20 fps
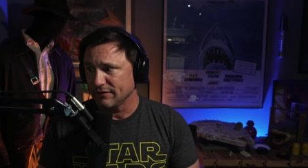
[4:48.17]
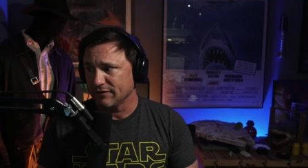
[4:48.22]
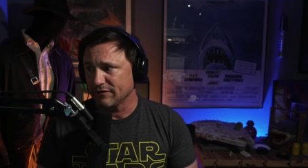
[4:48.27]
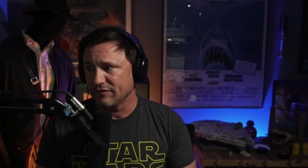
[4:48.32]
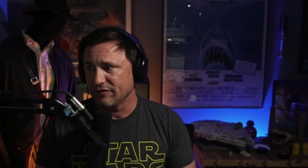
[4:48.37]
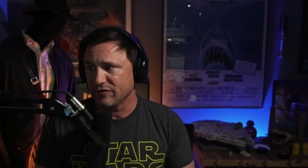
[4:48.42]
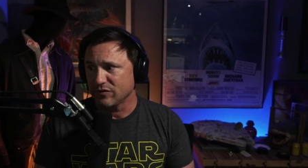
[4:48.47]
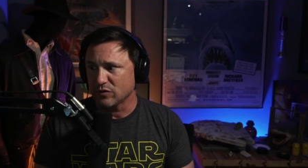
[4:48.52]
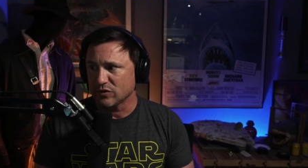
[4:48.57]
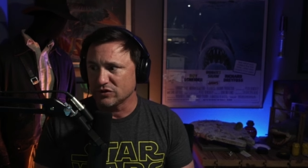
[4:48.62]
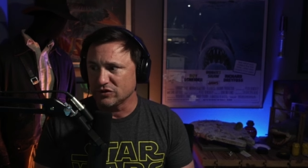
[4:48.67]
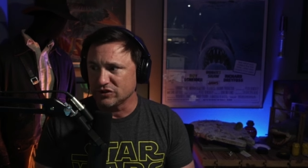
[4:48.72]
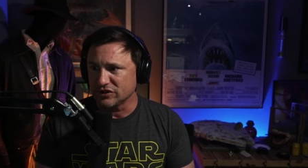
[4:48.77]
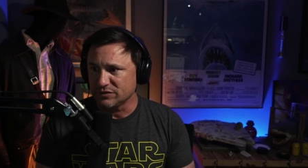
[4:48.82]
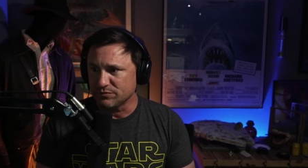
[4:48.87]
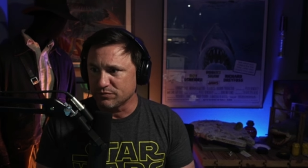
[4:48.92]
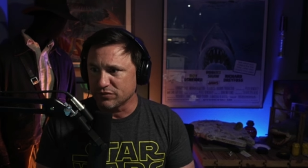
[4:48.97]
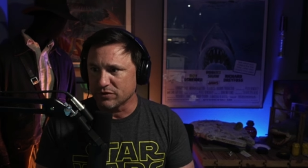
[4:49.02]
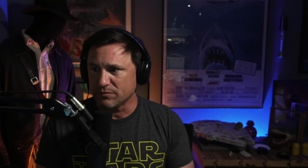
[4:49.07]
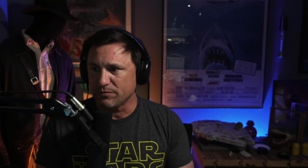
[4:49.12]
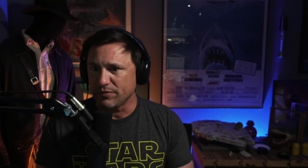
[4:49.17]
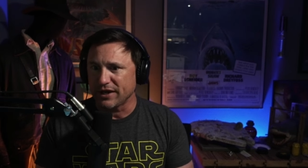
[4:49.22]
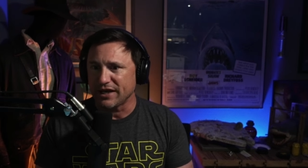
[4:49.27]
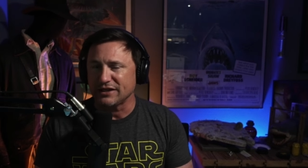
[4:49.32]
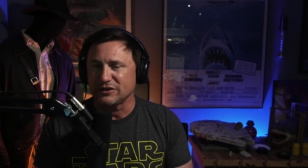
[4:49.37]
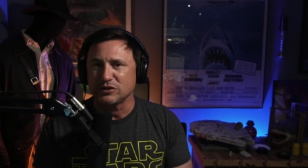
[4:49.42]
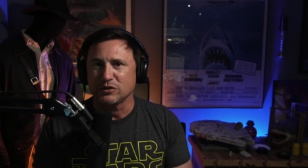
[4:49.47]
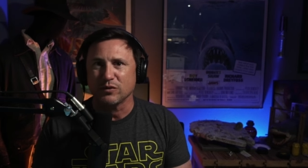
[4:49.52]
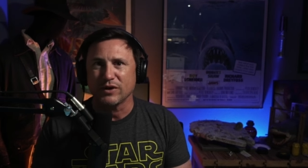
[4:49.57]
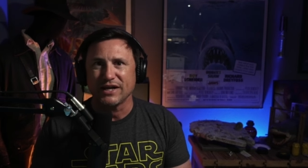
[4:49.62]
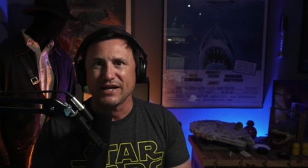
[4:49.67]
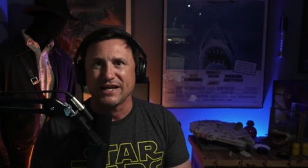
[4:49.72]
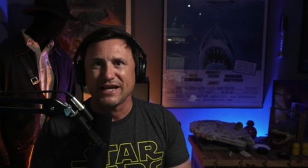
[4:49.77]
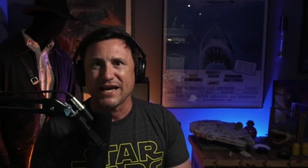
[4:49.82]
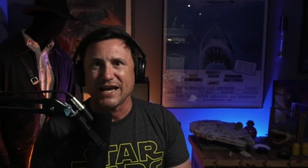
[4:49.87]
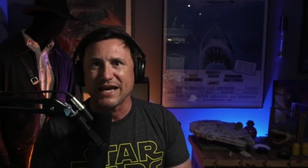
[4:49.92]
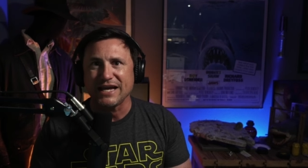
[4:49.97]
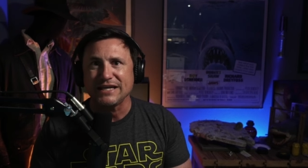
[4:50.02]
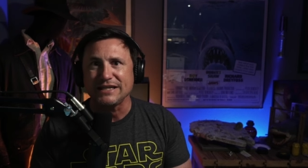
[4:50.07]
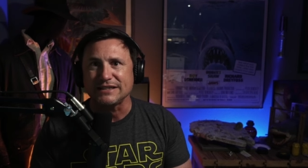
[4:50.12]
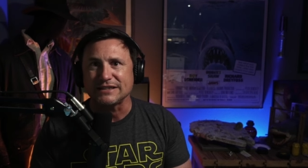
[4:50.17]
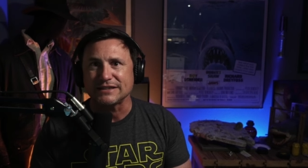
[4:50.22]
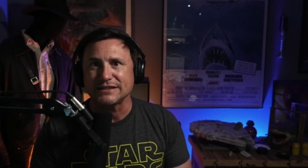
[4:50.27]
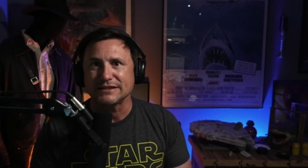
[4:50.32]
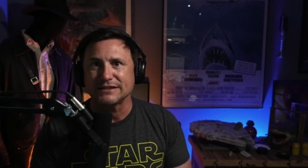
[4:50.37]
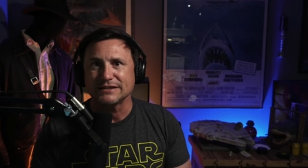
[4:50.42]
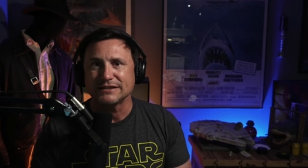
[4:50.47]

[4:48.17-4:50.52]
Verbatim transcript: for just perpetuating hate